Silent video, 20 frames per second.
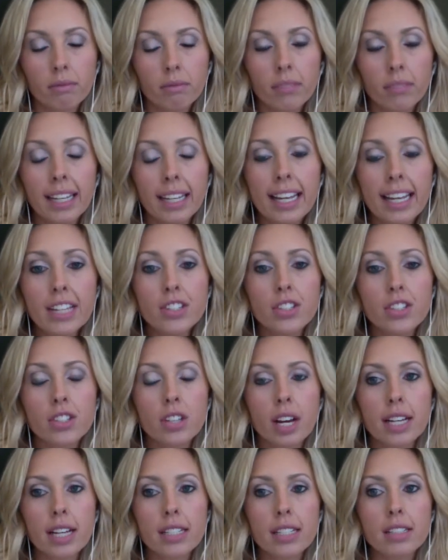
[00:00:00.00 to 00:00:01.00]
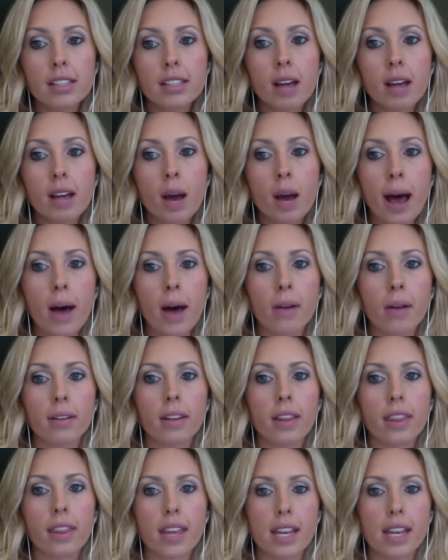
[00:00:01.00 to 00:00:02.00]
it's just about
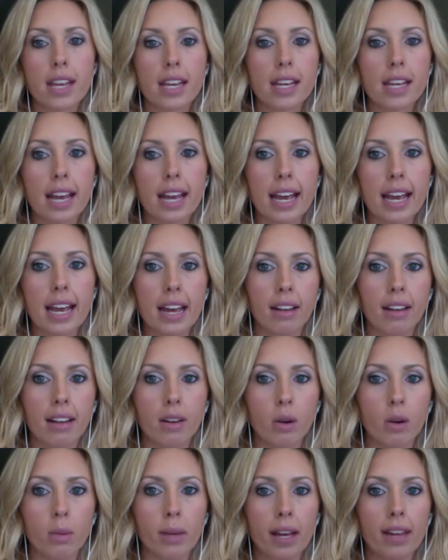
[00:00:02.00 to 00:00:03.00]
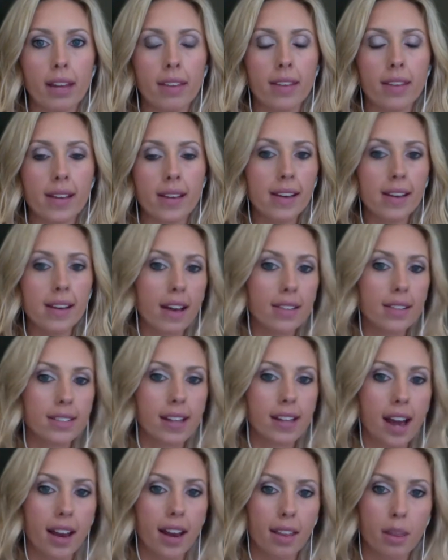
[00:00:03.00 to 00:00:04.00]
thinking ahead a little bit, thinking
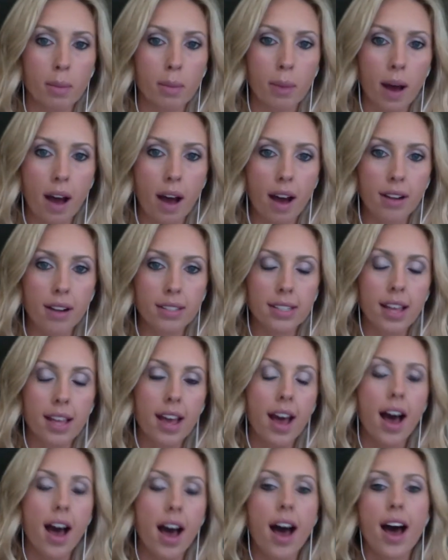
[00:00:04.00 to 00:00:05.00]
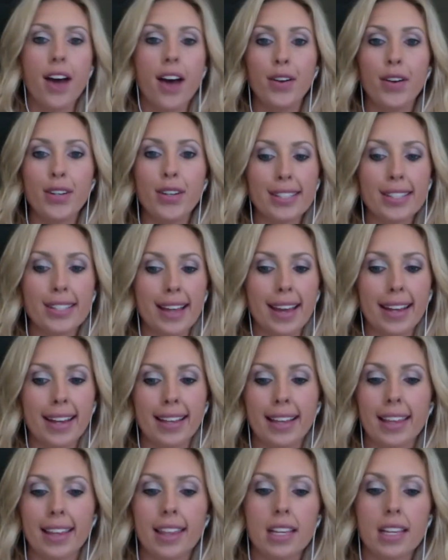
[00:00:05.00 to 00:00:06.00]
outside of the box, understanding
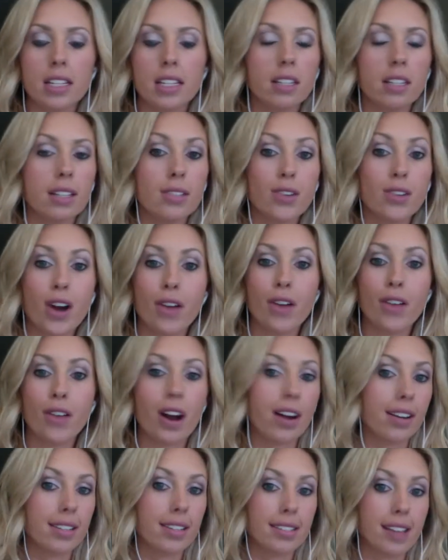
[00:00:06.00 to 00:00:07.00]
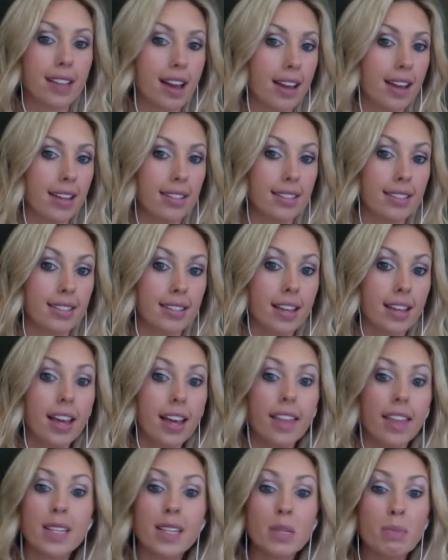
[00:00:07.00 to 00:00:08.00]
that this is not rocket science.
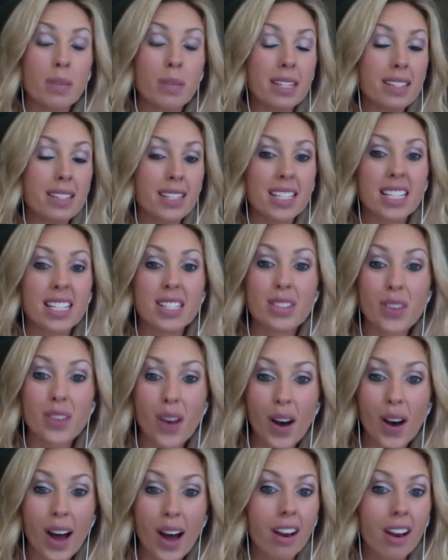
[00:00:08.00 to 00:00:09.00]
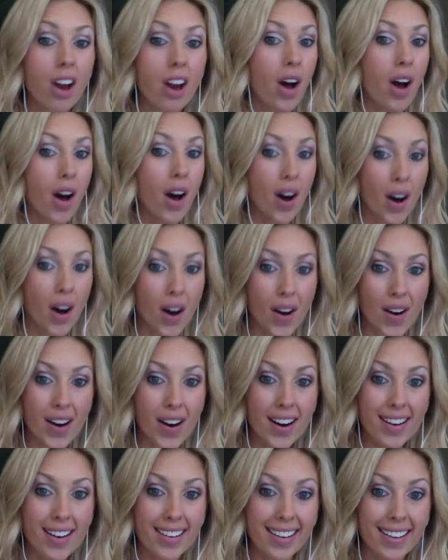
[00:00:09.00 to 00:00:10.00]
This business is not
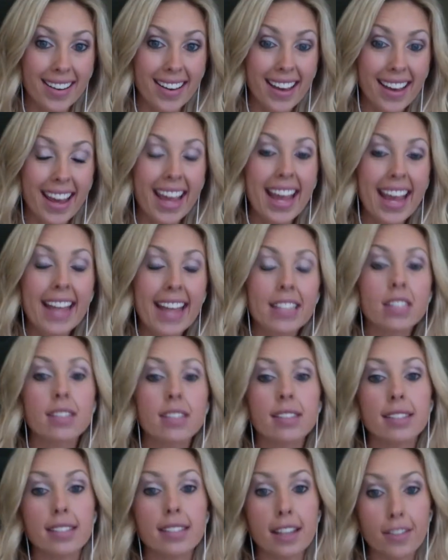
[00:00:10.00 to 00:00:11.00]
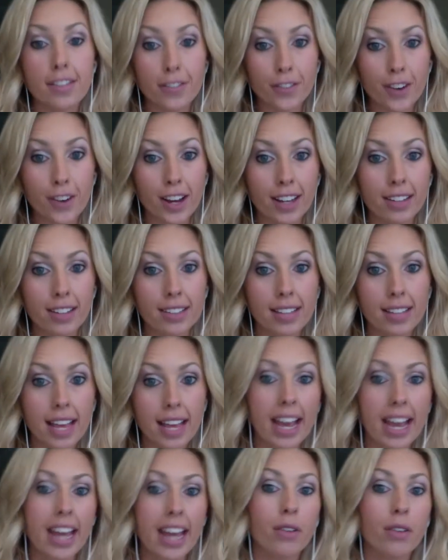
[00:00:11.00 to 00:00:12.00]
hard. It's different,
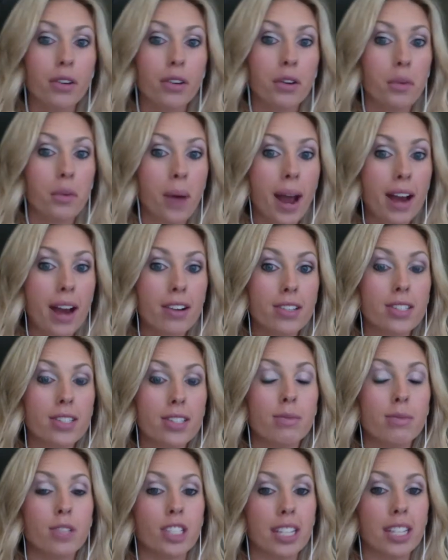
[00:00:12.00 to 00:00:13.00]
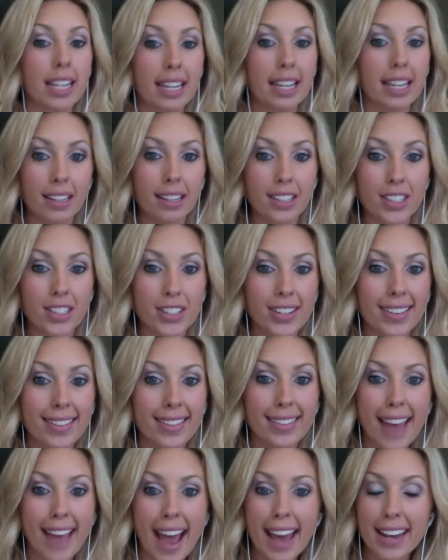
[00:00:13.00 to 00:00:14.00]
and it requires some change.
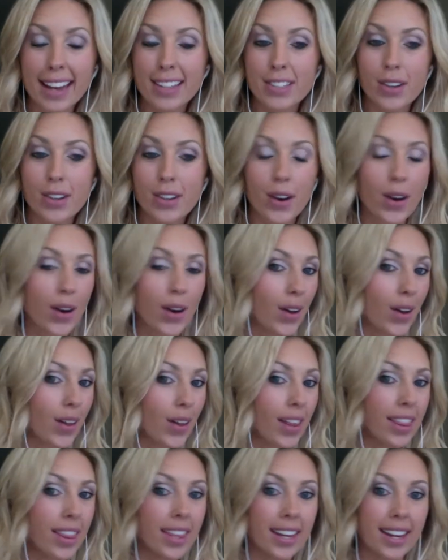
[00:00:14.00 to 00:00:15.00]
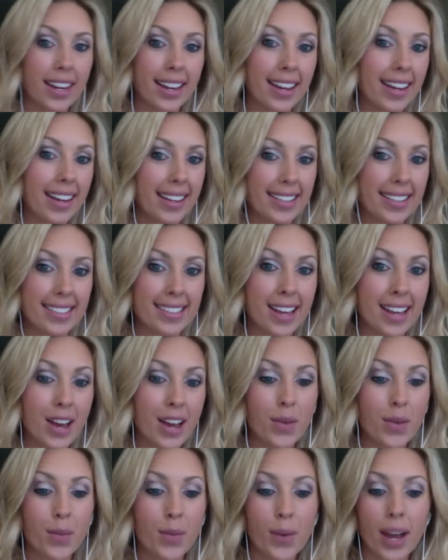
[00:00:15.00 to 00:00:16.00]
That is all that it is
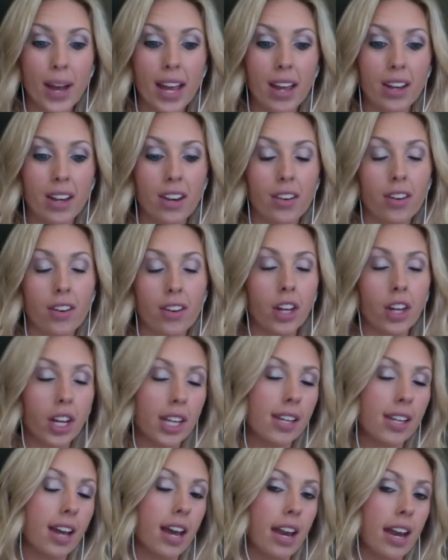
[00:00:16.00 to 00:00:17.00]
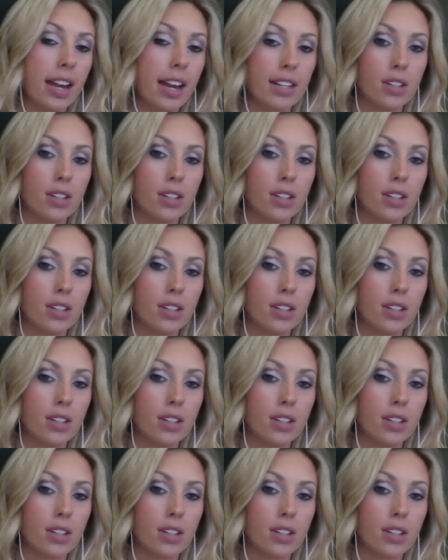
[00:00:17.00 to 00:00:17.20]
when you're looking at it as a